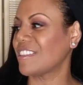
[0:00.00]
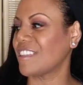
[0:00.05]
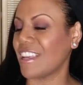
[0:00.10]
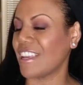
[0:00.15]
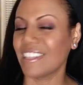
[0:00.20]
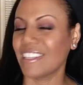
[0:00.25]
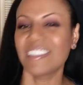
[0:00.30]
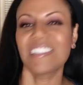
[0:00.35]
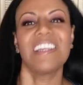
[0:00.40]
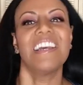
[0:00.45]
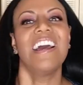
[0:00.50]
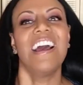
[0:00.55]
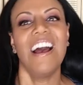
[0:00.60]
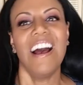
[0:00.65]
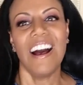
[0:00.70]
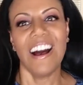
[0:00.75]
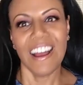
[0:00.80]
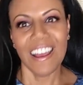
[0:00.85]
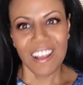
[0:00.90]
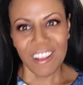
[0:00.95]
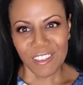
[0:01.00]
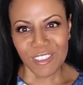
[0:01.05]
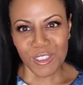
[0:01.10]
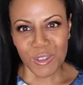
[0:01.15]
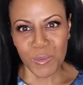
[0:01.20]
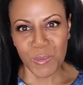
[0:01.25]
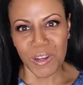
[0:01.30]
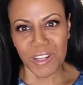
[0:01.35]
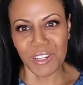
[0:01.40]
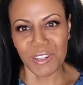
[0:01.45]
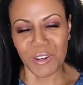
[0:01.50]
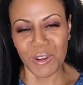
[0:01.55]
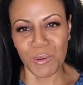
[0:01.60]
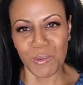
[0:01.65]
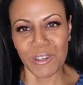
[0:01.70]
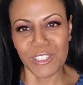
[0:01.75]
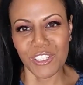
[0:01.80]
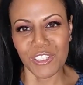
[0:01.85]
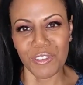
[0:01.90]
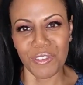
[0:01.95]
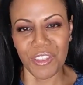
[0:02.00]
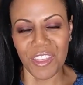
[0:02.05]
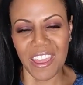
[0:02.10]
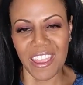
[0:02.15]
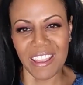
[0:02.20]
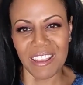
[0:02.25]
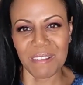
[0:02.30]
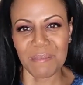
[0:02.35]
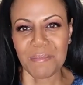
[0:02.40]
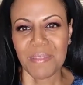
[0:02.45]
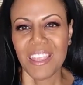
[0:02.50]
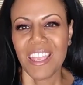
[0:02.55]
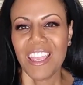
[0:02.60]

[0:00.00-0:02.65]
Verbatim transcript: things, I also want to know what you think.